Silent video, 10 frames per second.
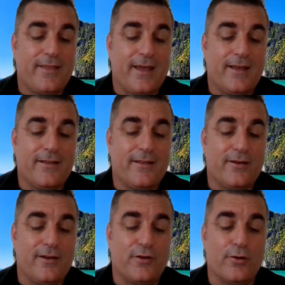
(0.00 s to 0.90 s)

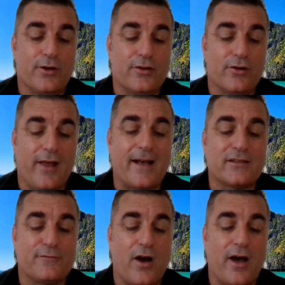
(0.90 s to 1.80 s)
if you look at their
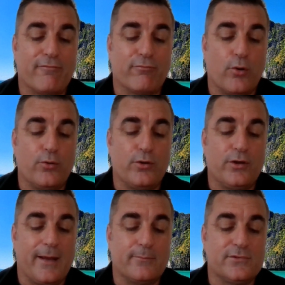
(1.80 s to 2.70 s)
last five road
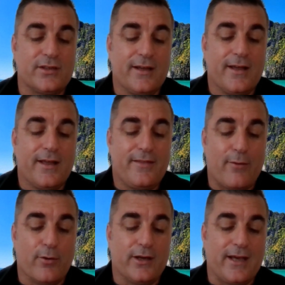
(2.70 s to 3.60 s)
games,
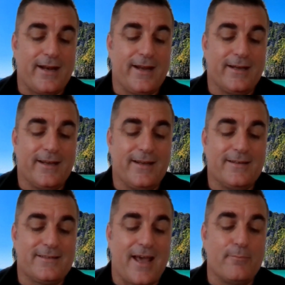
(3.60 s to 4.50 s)
they were getting
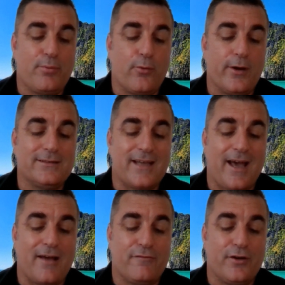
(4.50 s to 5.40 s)
10 points
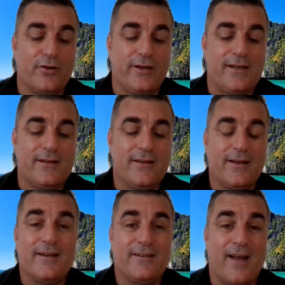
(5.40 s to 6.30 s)
at Philly,
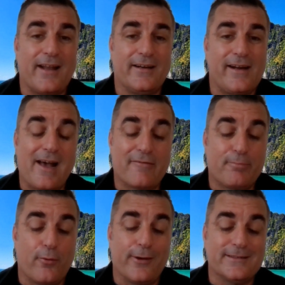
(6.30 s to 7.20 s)

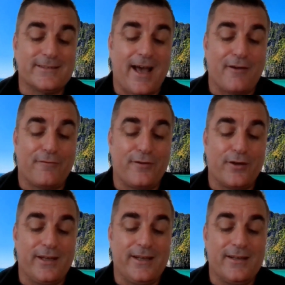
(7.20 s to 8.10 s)
9.5 points at
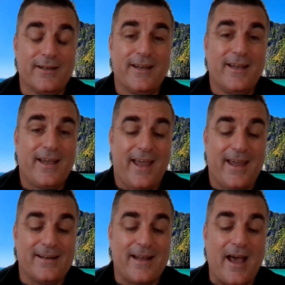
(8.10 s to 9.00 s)
Philly,
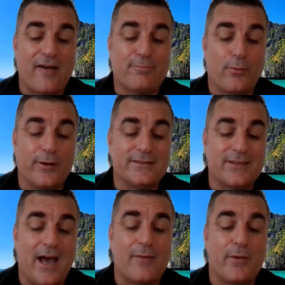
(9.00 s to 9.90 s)
8.5
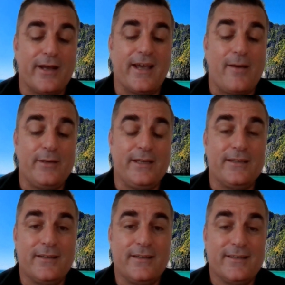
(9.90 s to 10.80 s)
points at
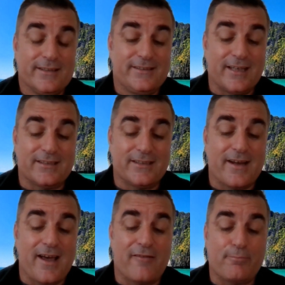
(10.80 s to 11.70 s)
Miami,
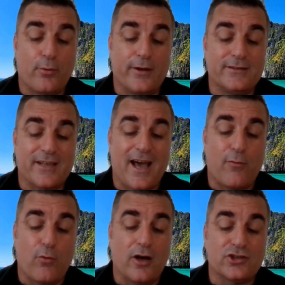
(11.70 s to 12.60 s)
6.5 points
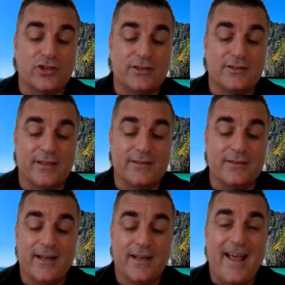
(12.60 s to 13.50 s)
at
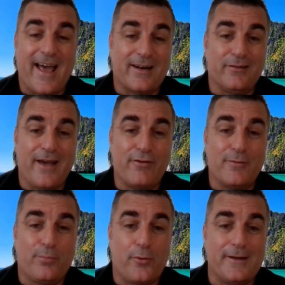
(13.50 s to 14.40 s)
Washington, and
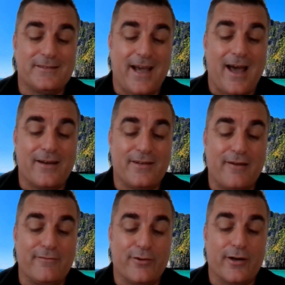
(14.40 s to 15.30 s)
11 points at
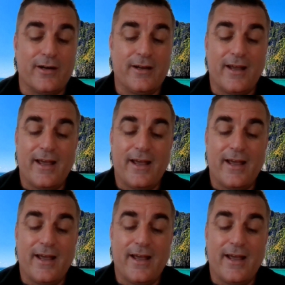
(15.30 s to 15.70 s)
Denver.